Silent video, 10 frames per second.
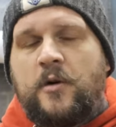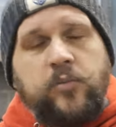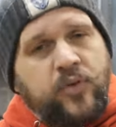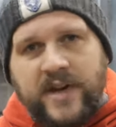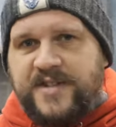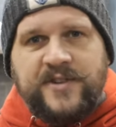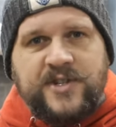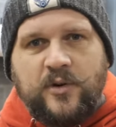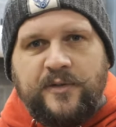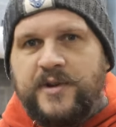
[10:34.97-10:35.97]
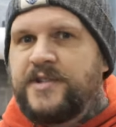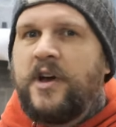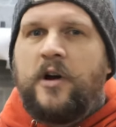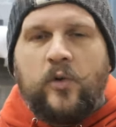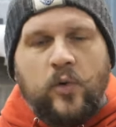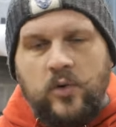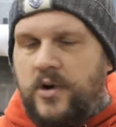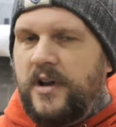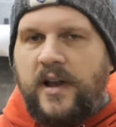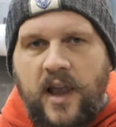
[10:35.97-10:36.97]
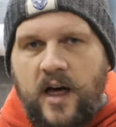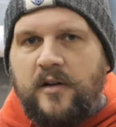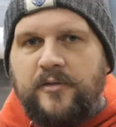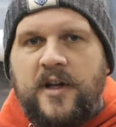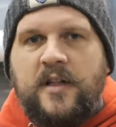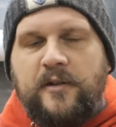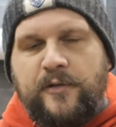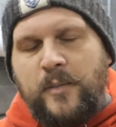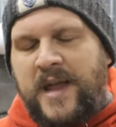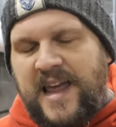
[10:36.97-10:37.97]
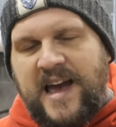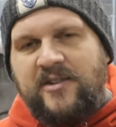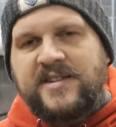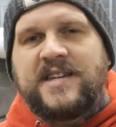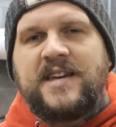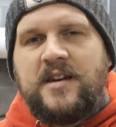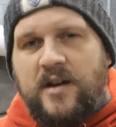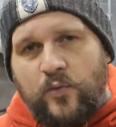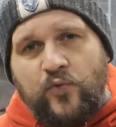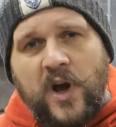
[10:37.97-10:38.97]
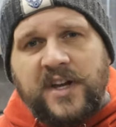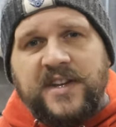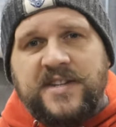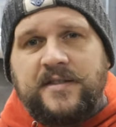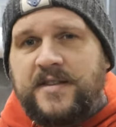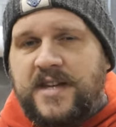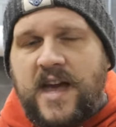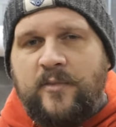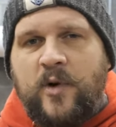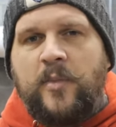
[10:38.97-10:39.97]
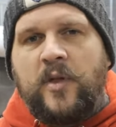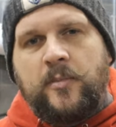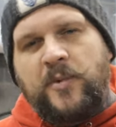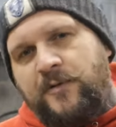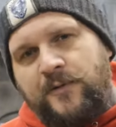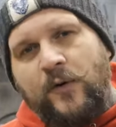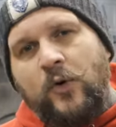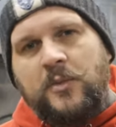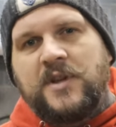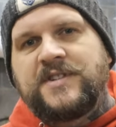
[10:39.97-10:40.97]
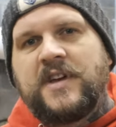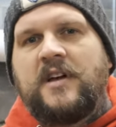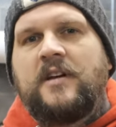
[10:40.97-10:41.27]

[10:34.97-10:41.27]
press photographers are all going to love the familiarity and ruggedness of this camera, but the performance